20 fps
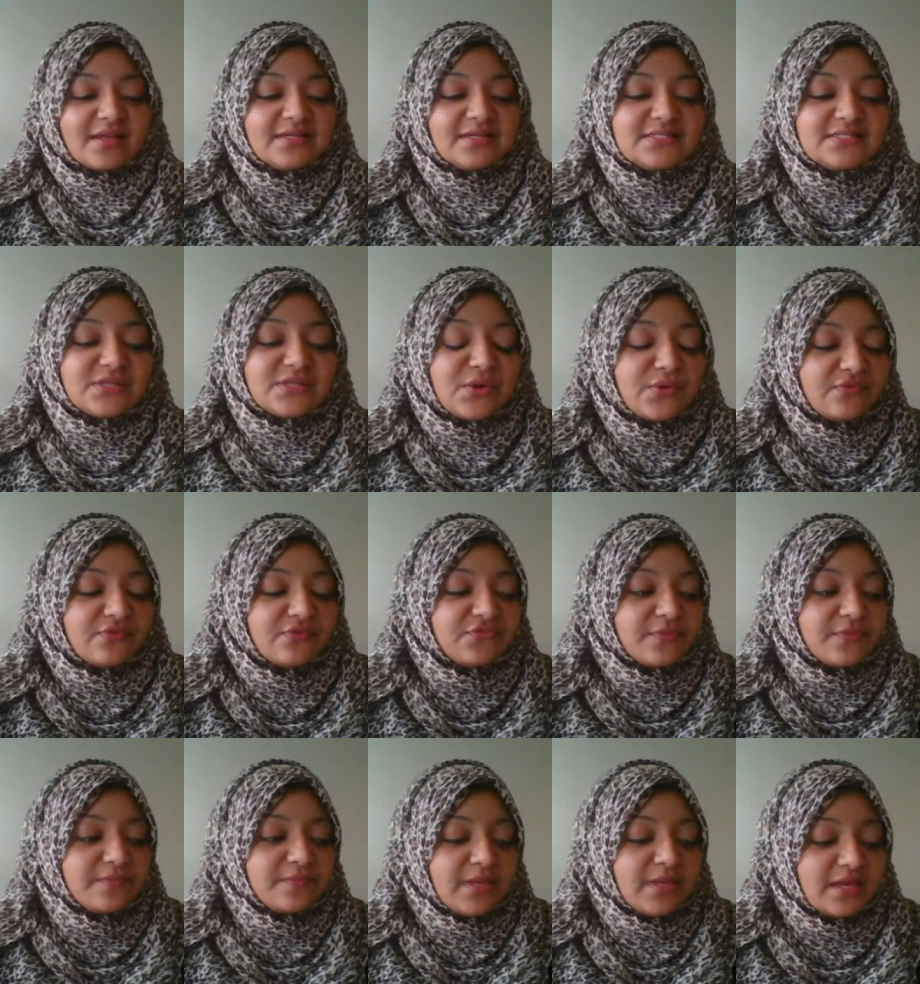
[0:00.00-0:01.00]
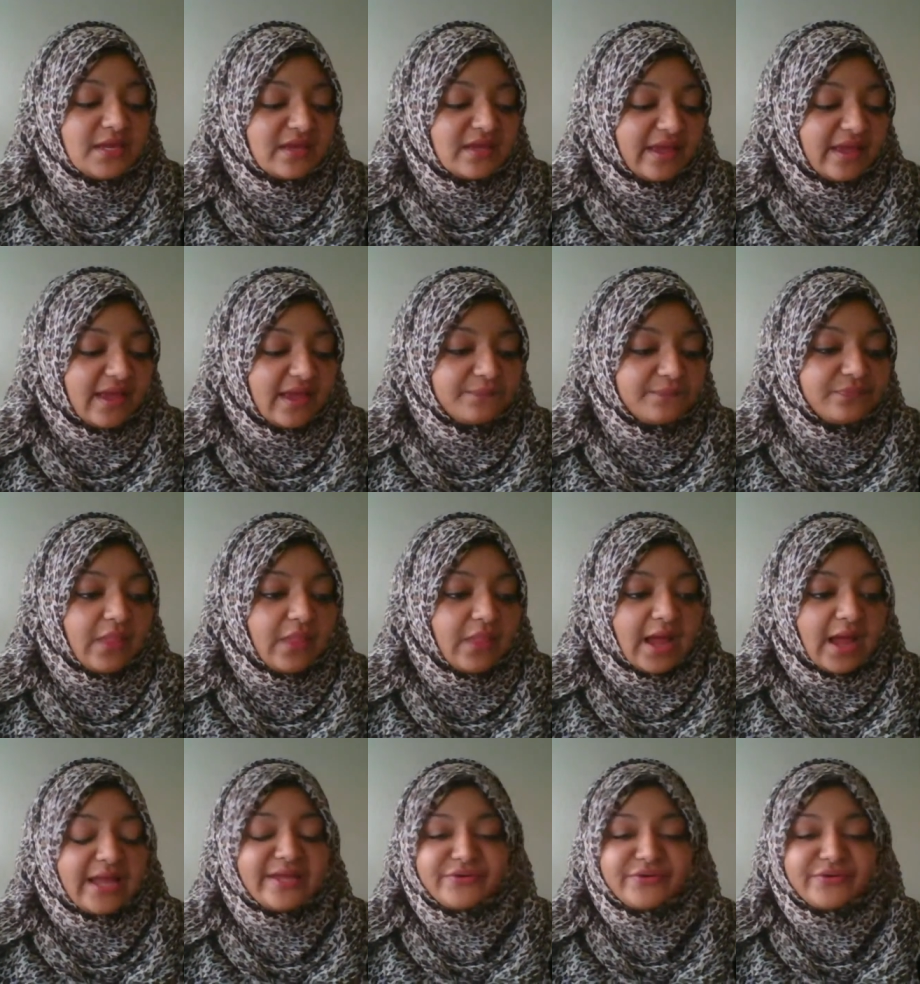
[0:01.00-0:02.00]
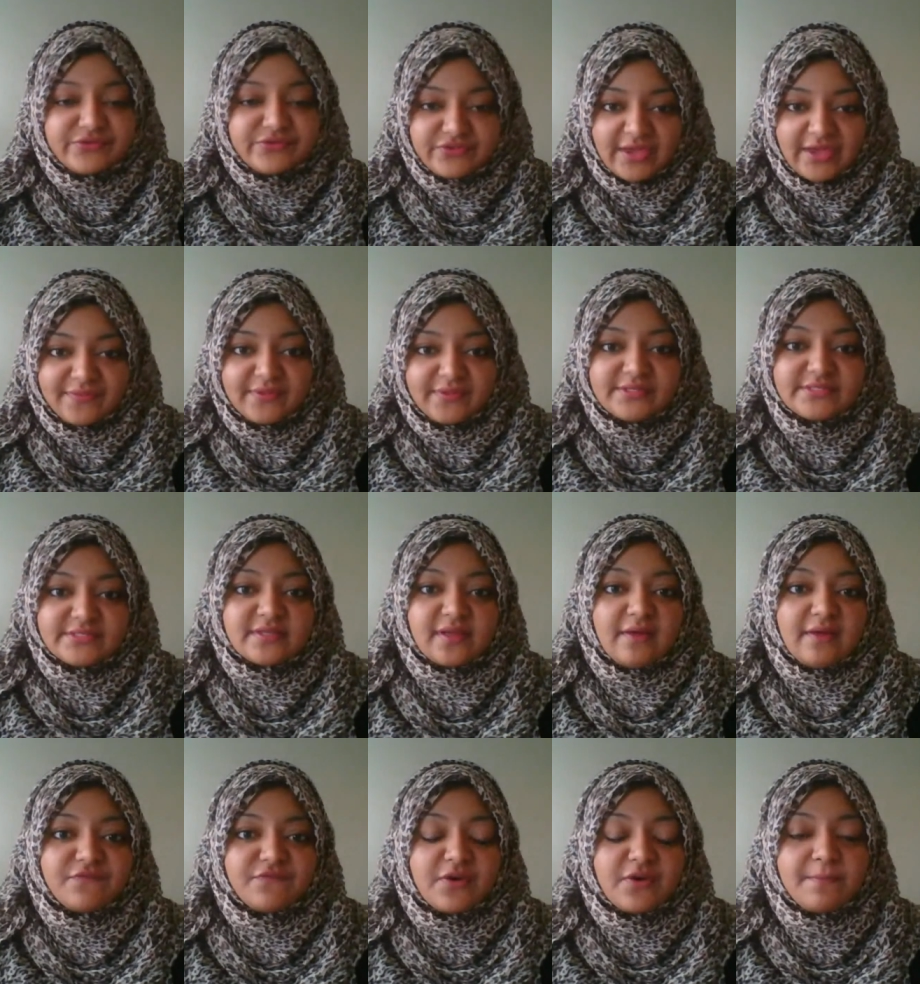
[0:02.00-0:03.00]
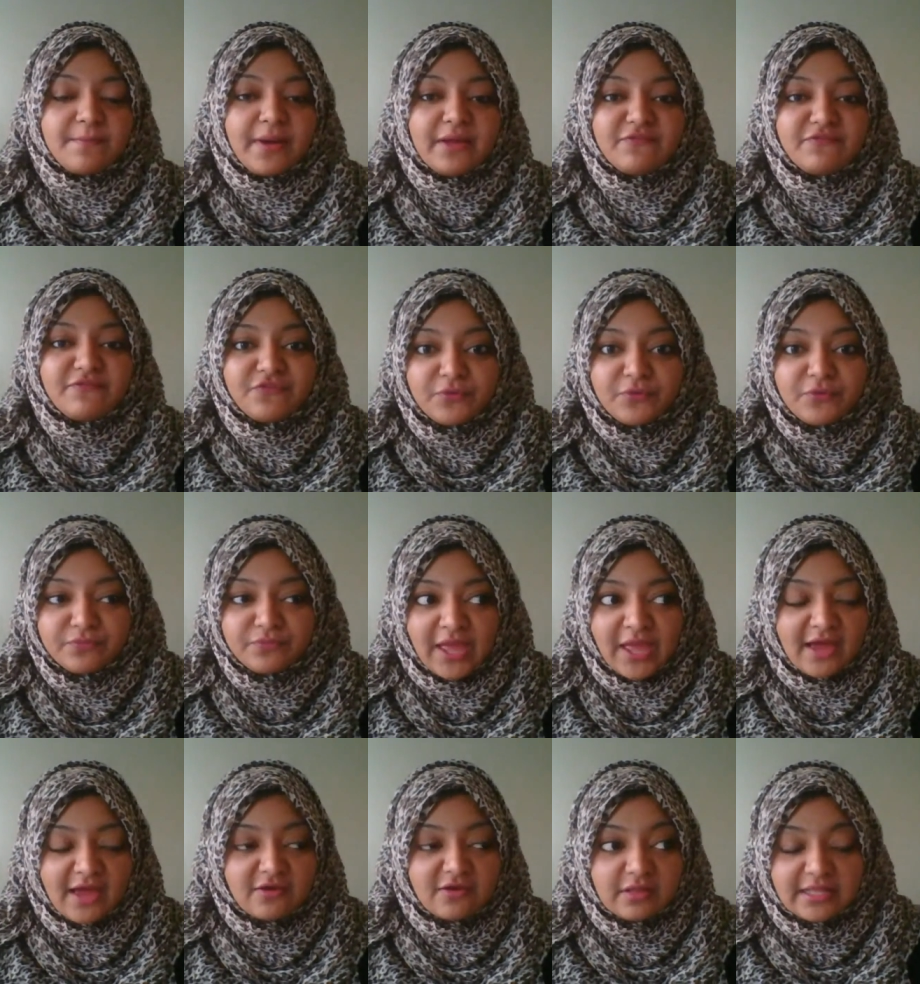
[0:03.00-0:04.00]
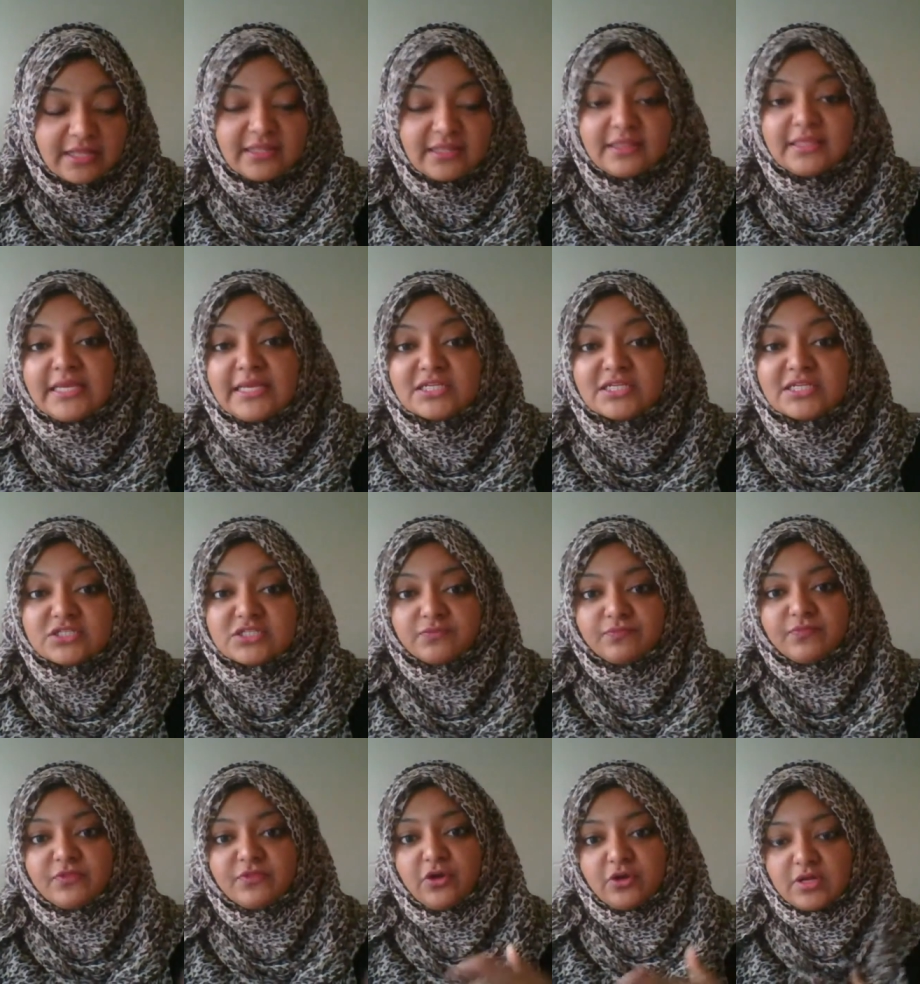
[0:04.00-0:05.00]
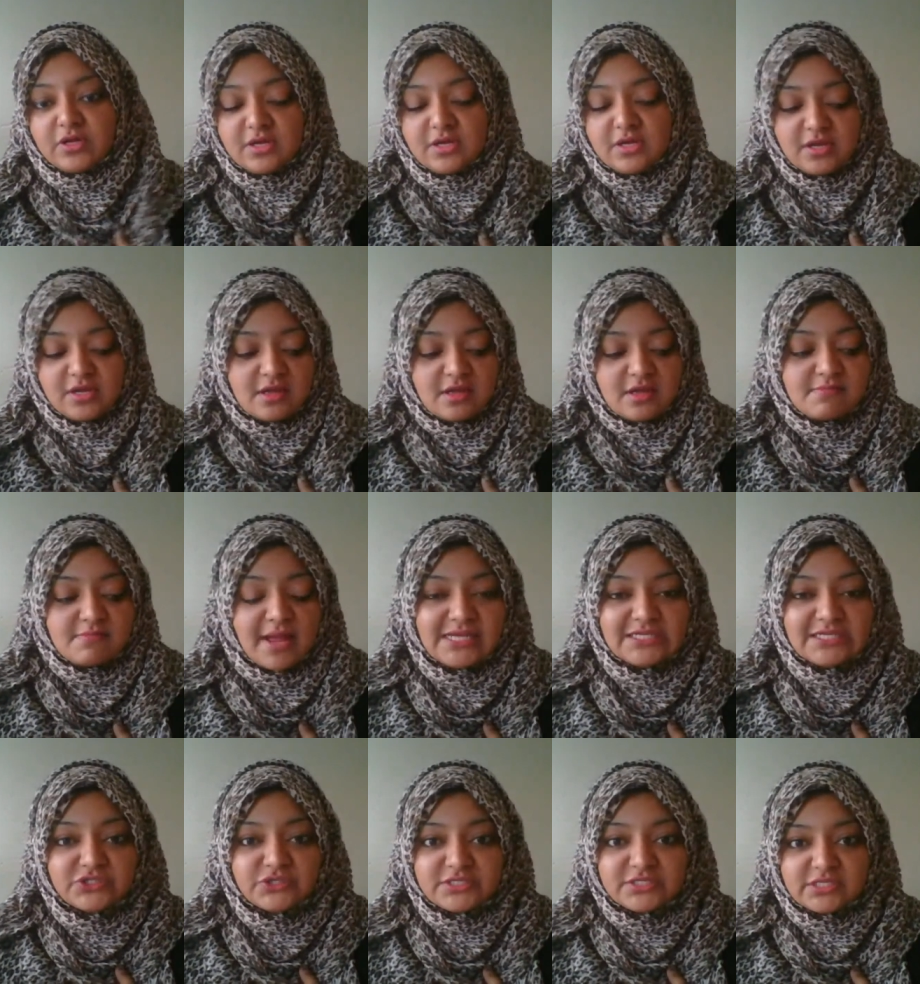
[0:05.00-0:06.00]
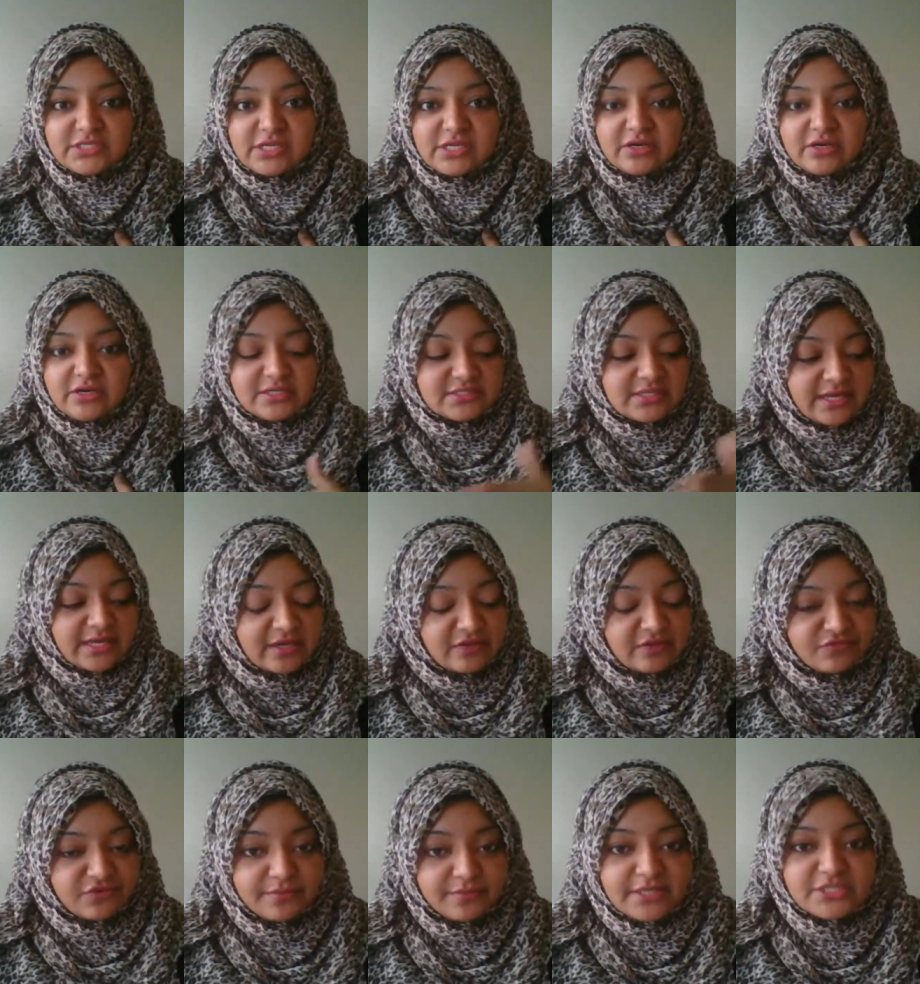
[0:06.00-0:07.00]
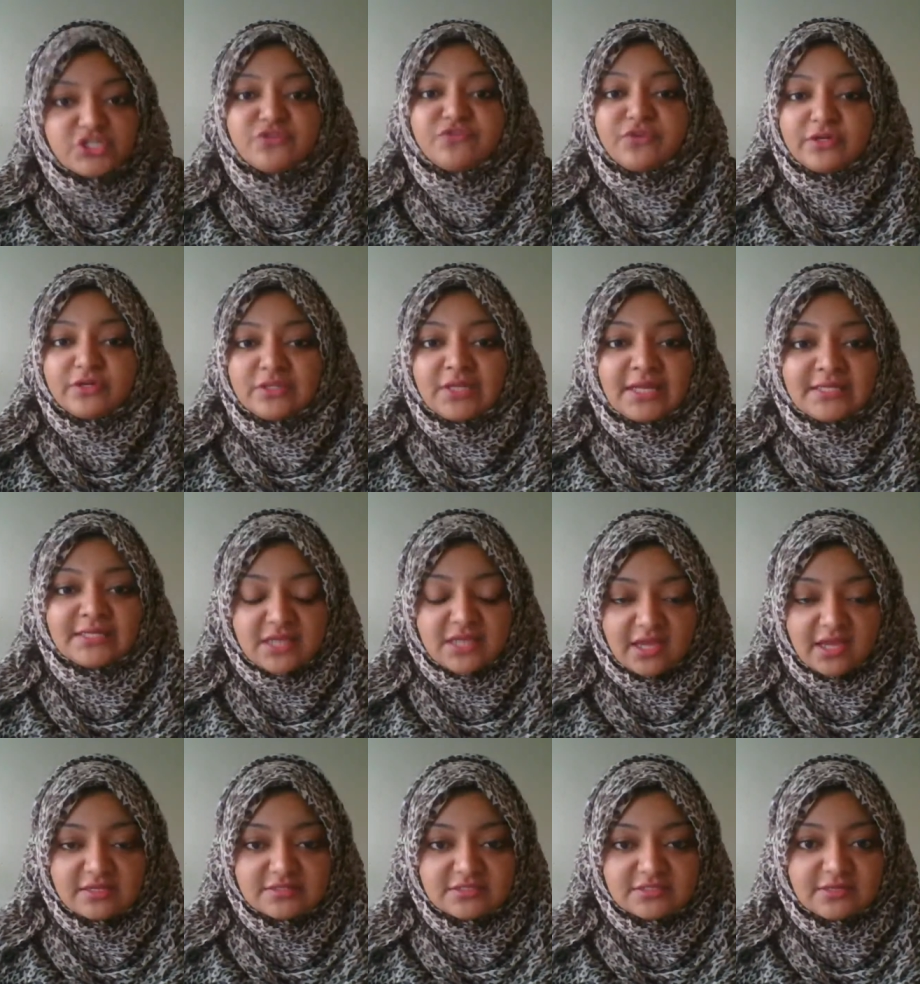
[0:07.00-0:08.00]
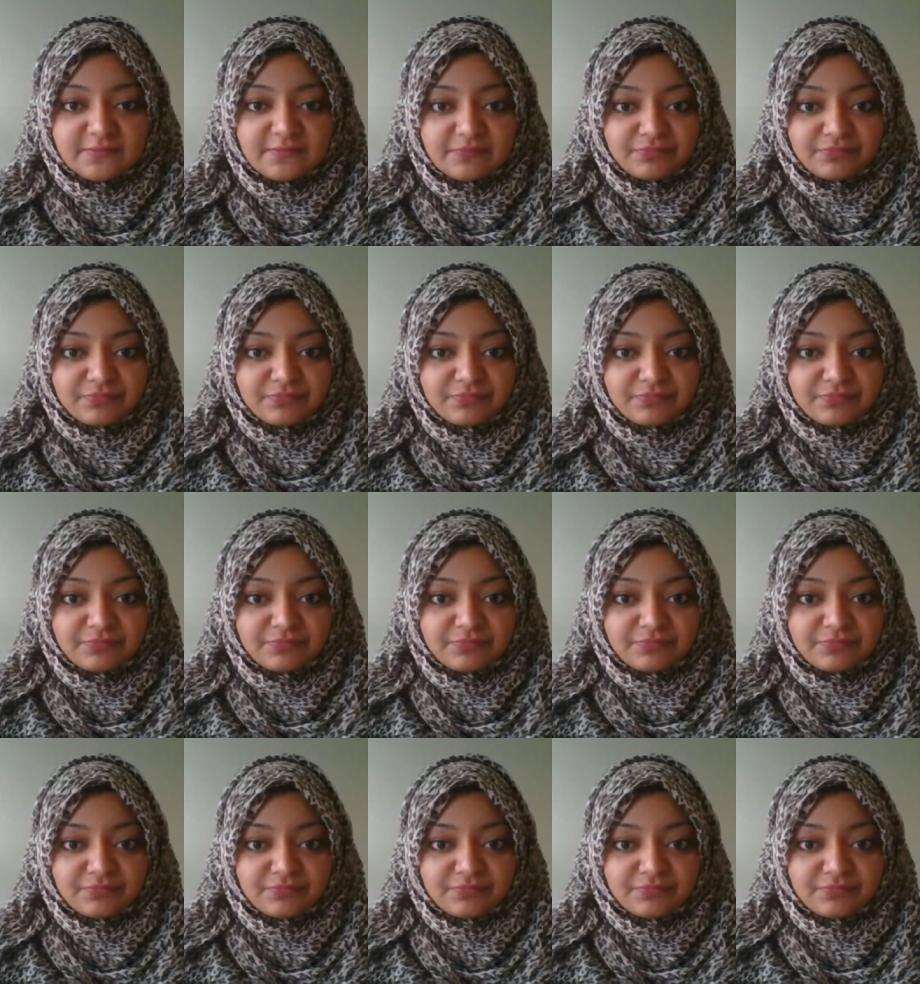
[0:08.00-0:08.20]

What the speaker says: So for me, I understand the discomfort, but for that, at least, look, my interest here is getting information for Adnan's case.